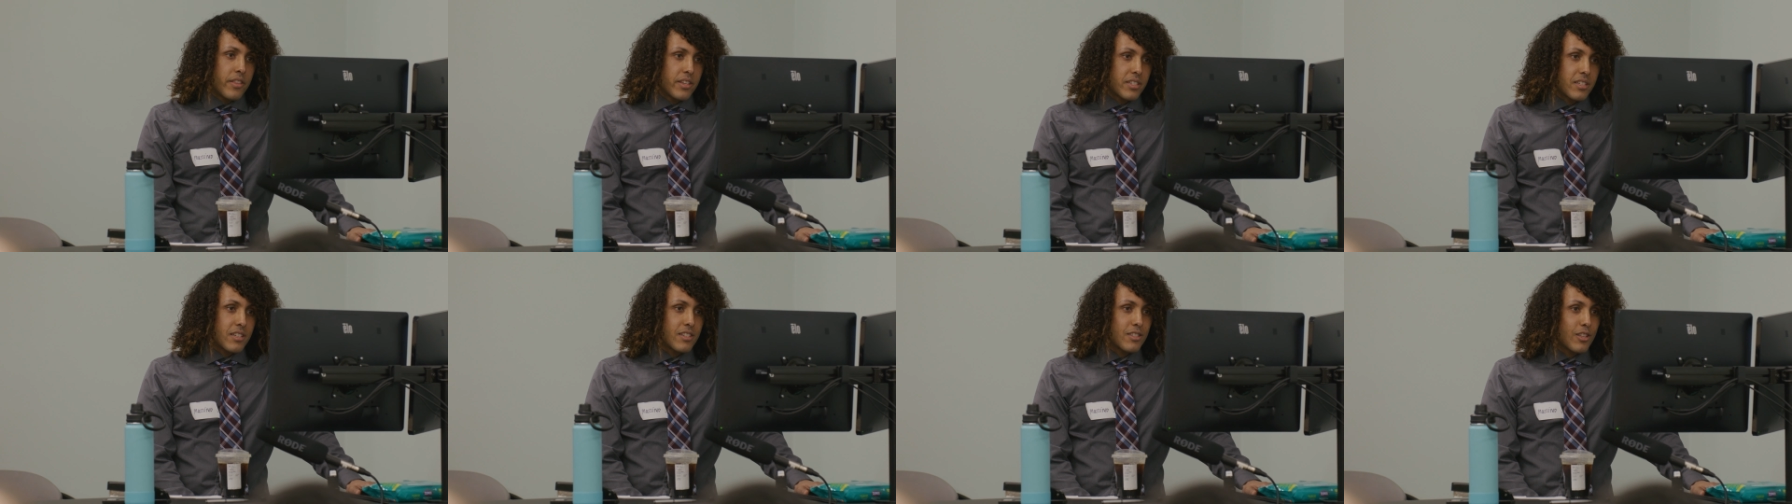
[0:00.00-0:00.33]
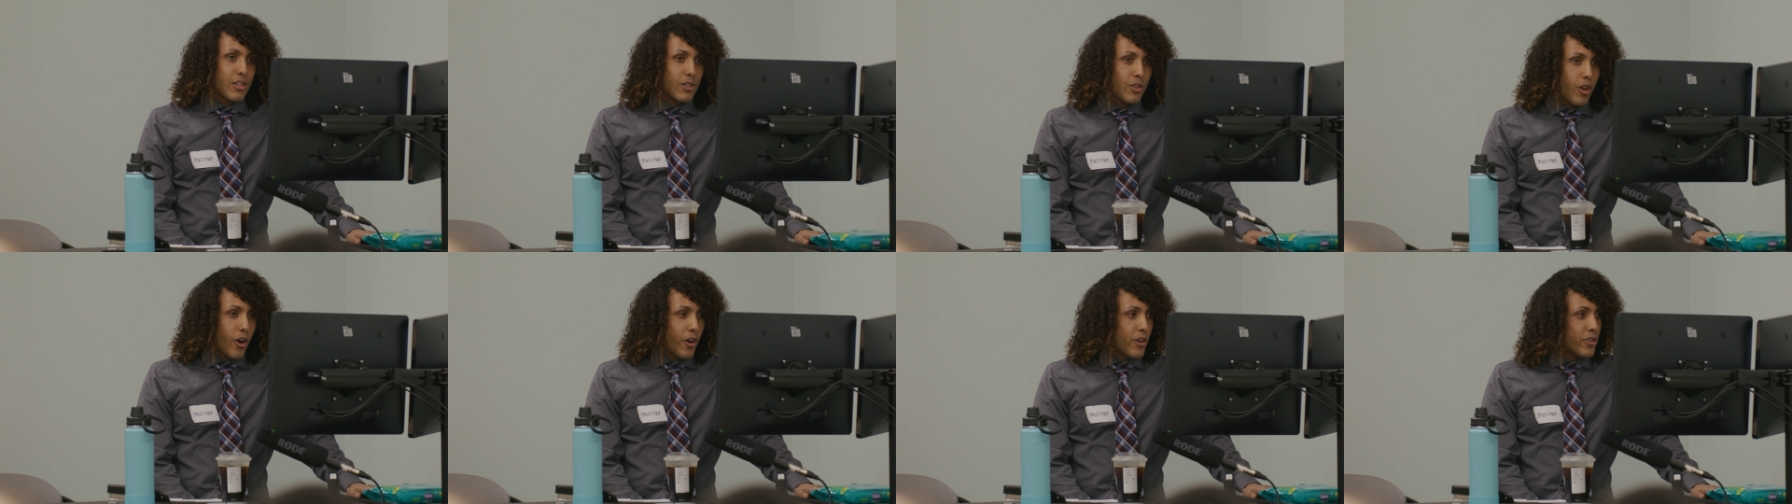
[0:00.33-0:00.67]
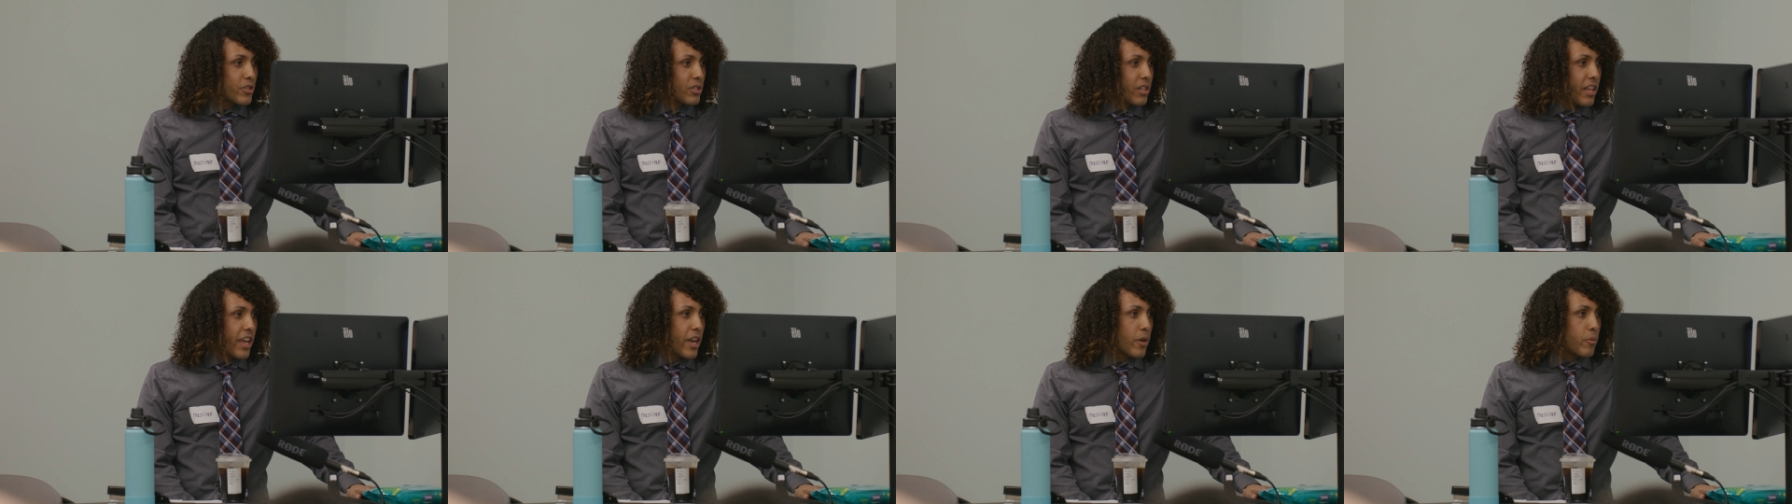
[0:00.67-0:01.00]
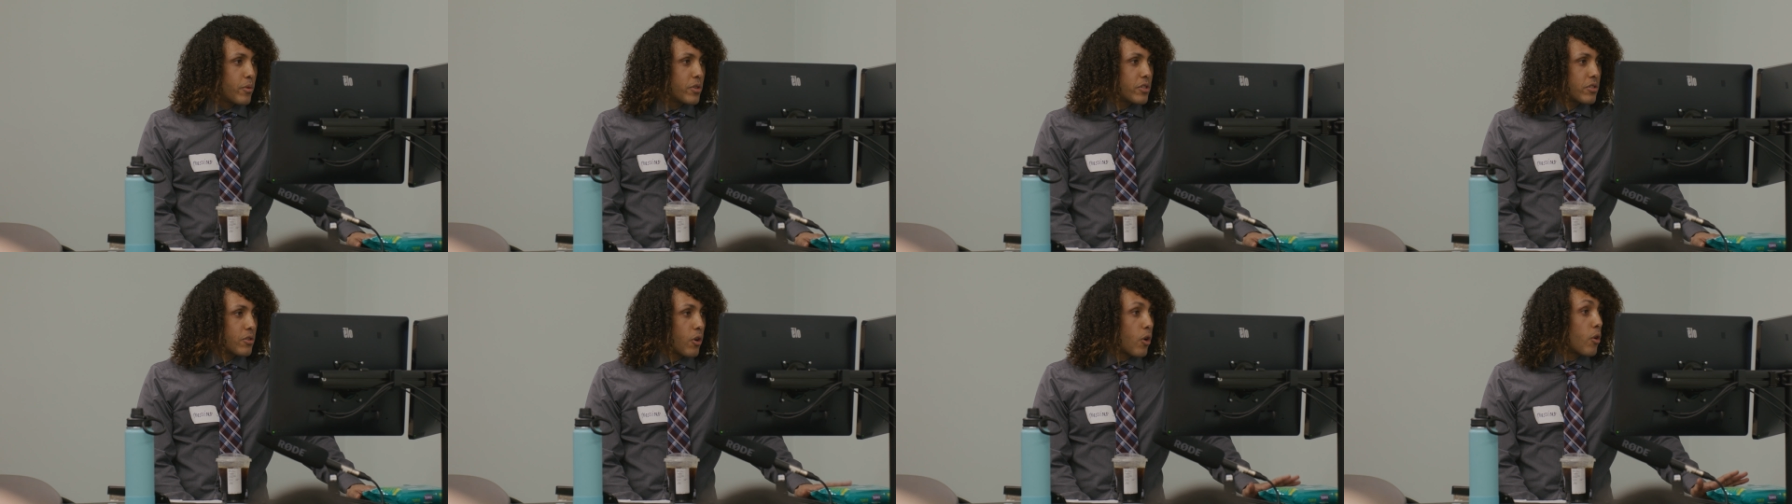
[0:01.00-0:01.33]
This is the large
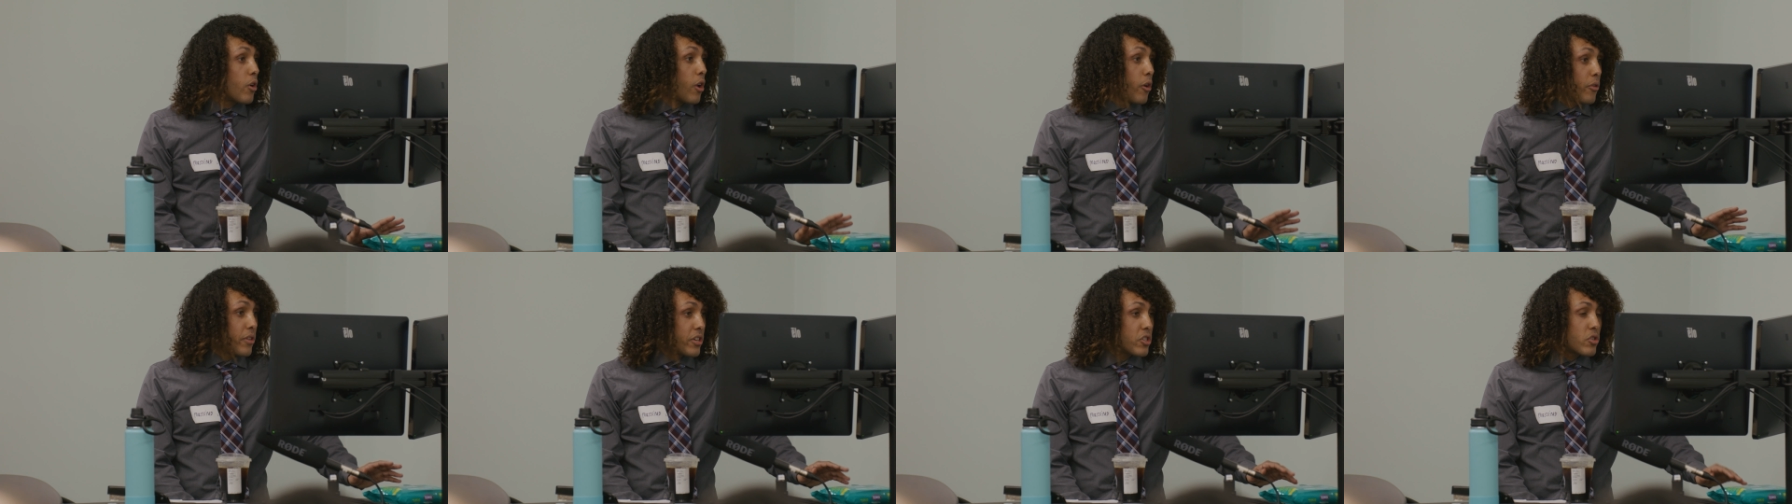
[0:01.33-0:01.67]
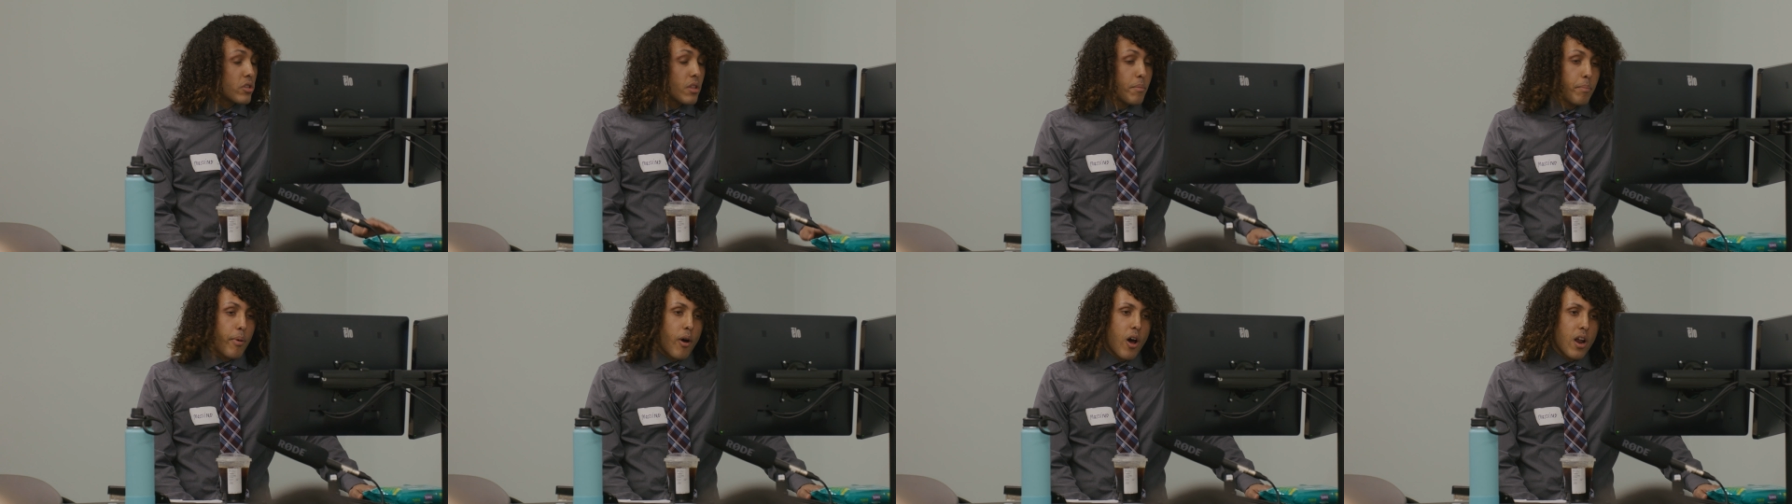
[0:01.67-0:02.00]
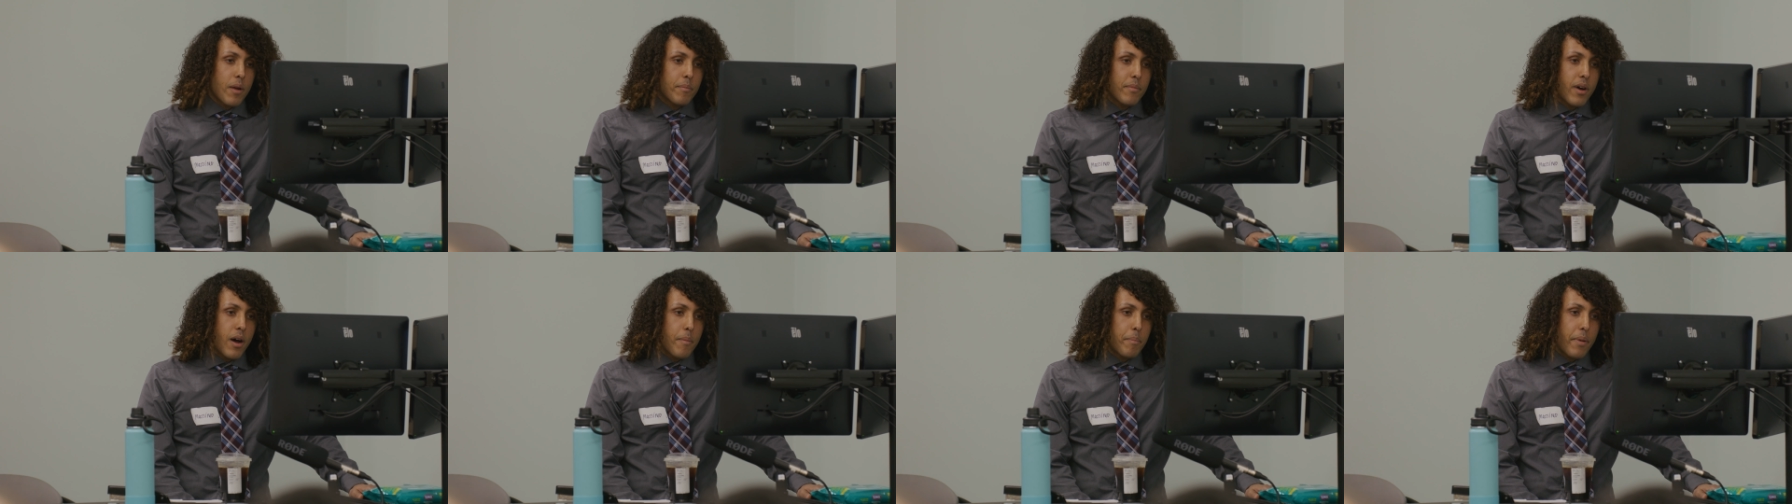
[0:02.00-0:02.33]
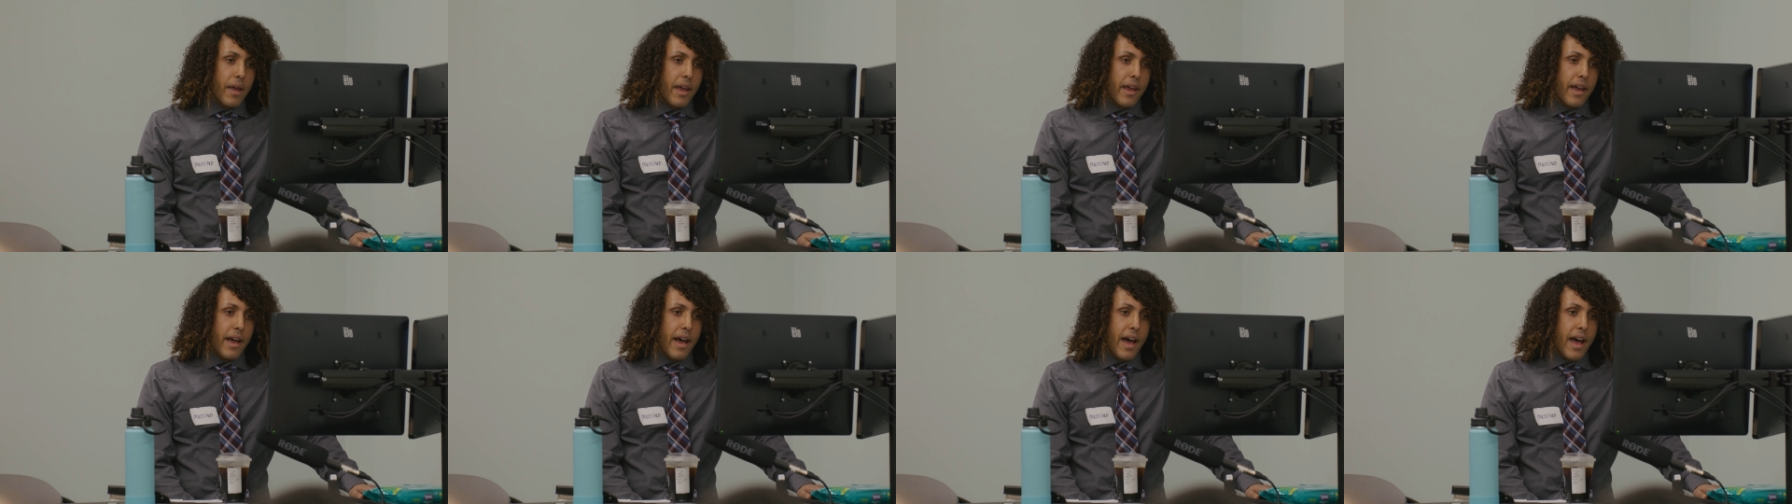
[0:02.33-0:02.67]
language, or no, these are the
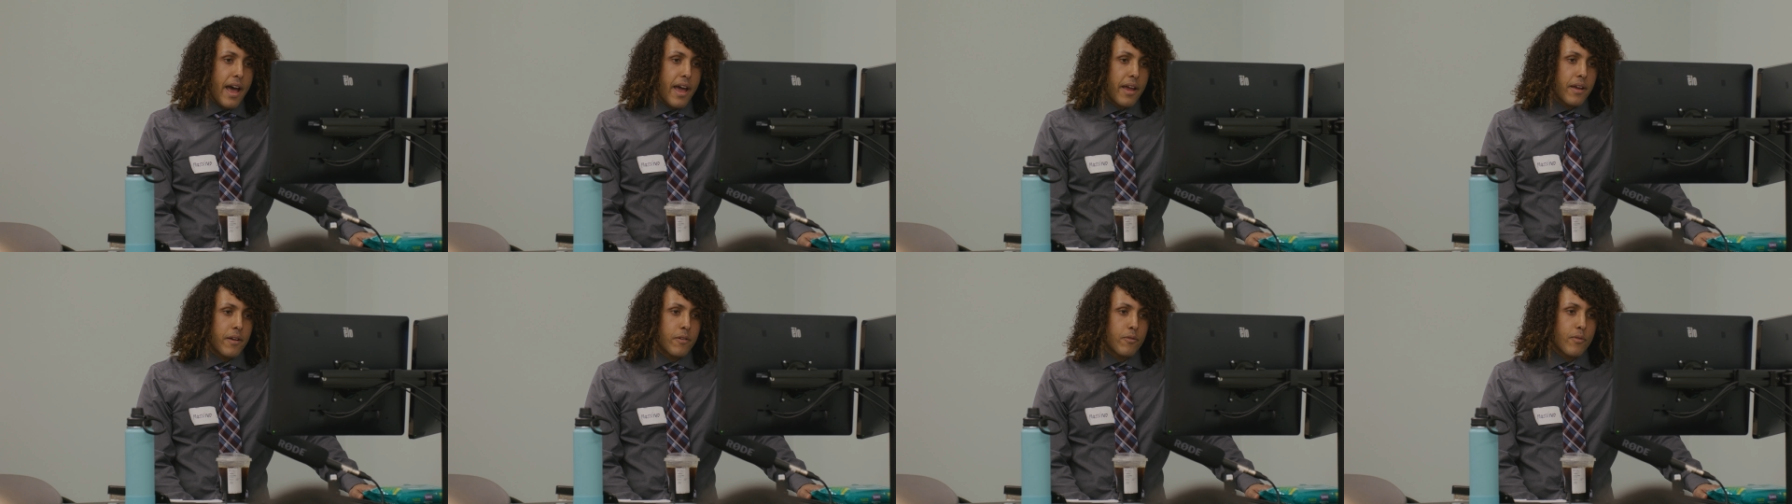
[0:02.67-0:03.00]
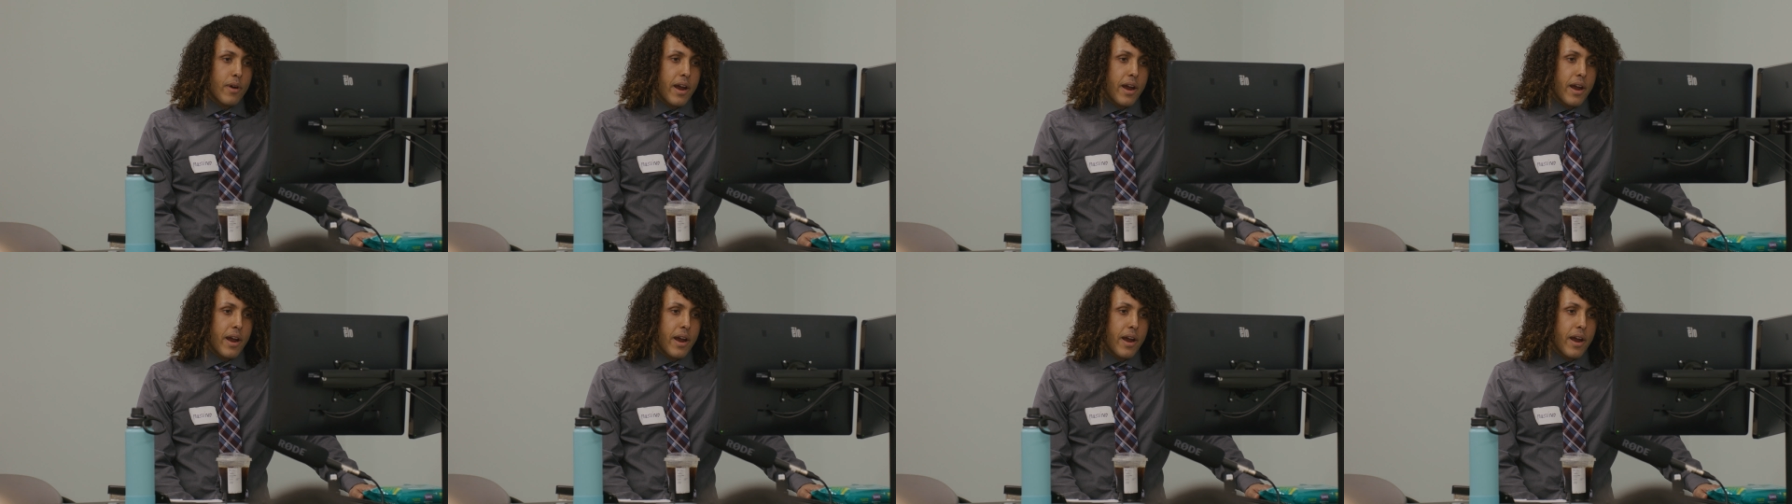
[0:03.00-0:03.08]
bottom-up AI,